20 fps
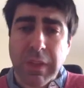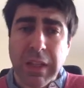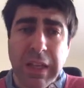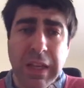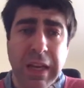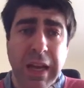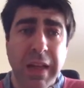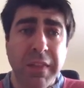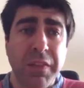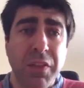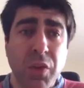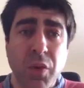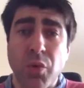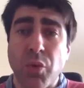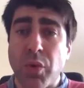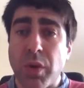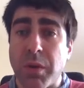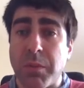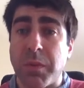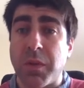And
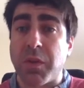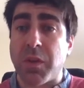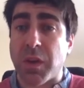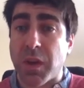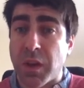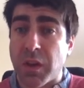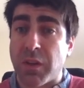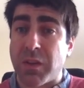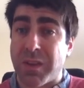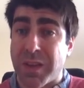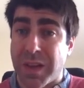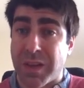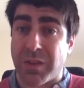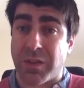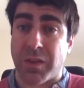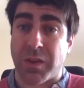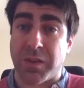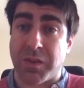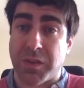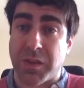neuroimaging is the
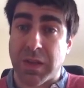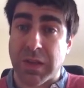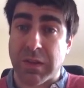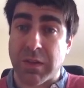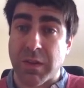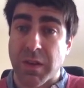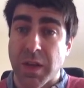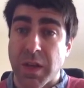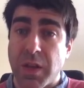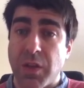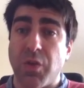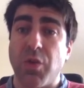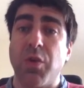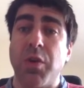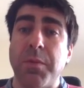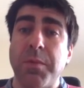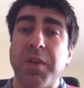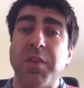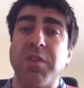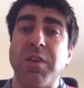answer to this.
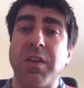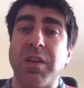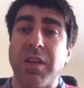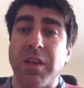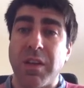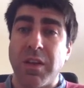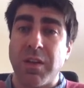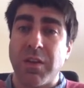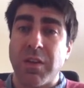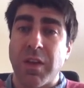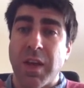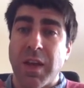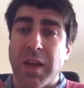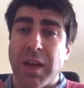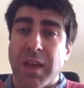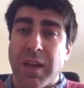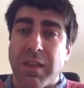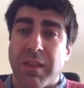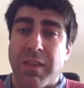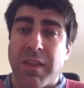Neuroimaging is
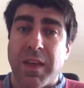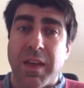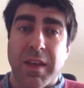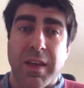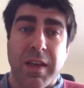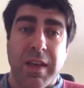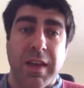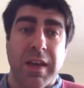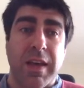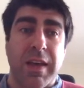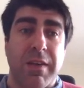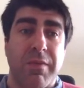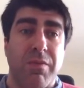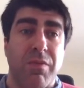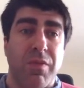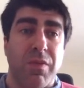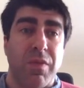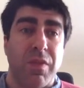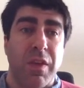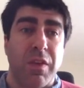
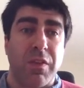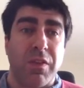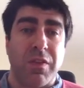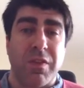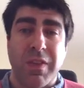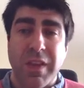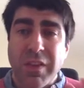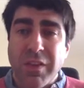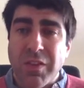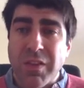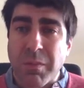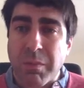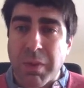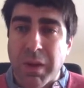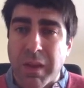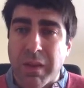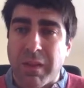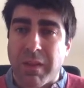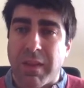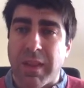this
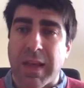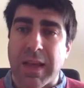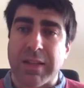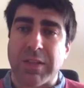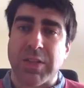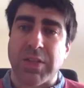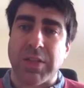discipline that